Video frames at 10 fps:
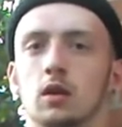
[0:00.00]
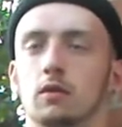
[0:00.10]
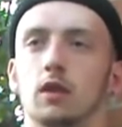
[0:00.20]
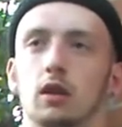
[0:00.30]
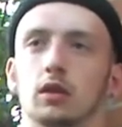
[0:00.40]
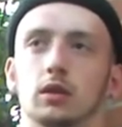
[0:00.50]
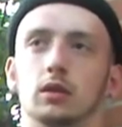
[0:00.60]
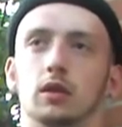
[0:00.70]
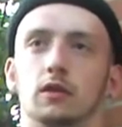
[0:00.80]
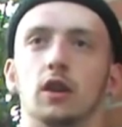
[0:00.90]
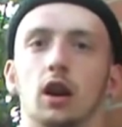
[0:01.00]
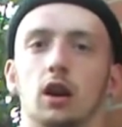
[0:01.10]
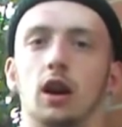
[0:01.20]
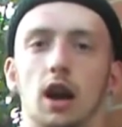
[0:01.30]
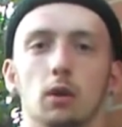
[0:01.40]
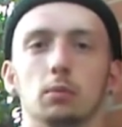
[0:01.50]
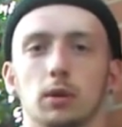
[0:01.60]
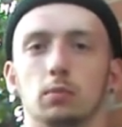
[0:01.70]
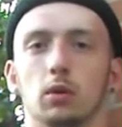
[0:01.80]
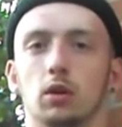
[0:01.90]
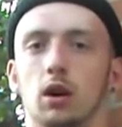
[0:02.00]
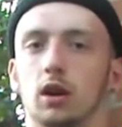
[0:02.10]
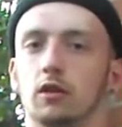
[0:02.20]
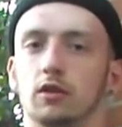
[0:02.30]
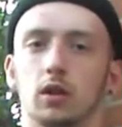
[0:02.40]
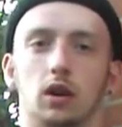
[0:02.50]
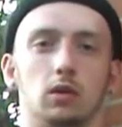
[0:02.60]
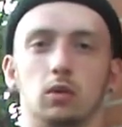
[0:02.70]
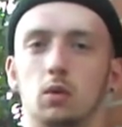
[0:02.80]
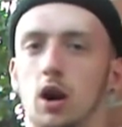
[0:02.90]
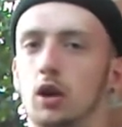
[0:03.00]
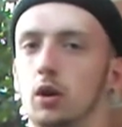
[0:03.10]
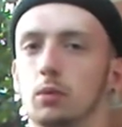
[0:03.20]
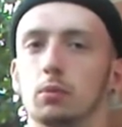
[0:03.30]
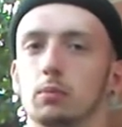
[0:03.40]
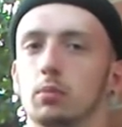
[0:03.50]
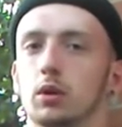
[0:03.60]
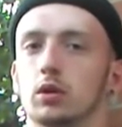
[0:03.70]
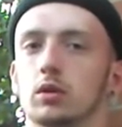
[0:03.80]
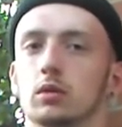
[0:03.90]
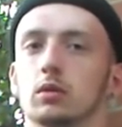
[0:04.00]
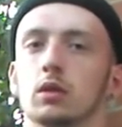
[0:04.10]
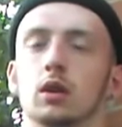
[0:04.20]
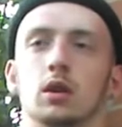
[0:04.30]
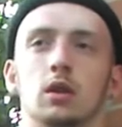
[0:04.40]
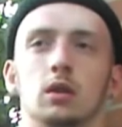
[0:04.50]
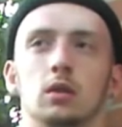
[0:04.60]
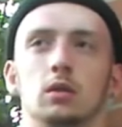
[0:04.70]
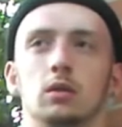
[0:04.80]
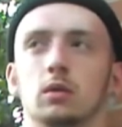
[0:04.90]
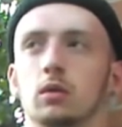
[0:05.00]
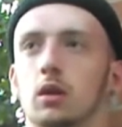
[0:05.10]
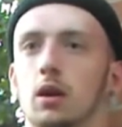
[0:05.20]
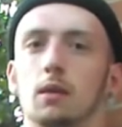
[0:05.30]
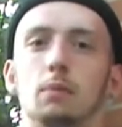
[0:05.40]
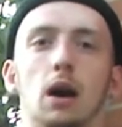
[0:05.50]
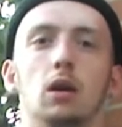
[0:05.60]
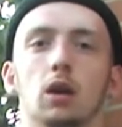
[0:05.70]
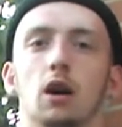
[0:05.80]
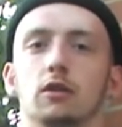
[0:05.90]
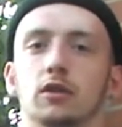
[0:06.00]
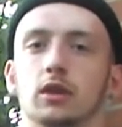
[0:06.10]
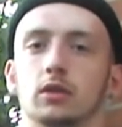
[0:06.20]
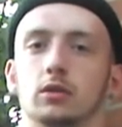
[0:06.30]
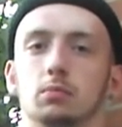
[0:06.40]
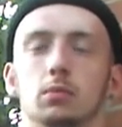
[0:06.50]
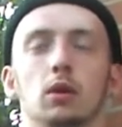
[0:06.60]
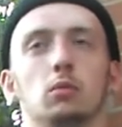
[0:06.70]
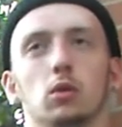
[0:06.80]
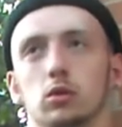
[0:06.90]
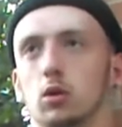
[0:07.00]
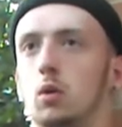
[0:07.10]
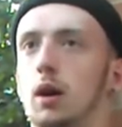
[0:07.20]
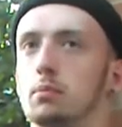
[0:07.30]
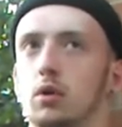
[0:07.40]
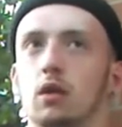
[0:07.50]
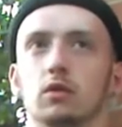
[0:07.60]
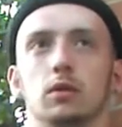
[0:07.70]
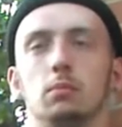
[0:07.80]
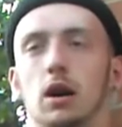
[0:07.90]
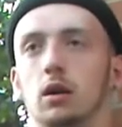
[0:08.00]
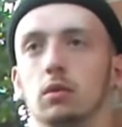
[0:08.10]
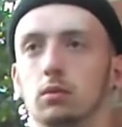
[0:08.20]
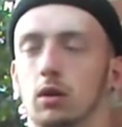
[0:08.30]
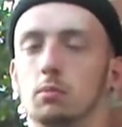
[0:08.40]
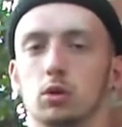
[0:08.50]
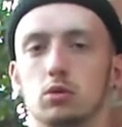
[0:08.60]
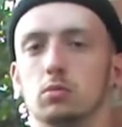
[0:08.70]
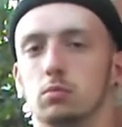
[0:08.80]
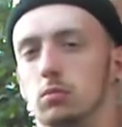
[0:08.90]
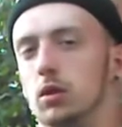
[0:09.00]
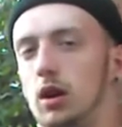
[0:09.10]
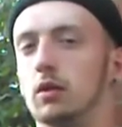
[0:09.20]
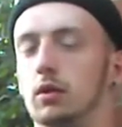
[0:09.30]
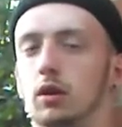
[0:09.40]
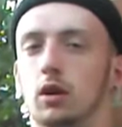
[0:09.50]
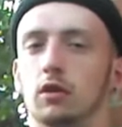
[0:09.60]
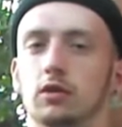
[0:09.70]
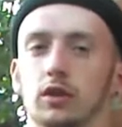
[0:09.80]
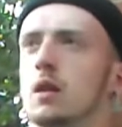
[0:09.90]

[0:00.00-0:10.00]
I feel like I help people a lot, and I feel like I'm quite an open person about a lot of things, but I'm also quite private about a lot of things.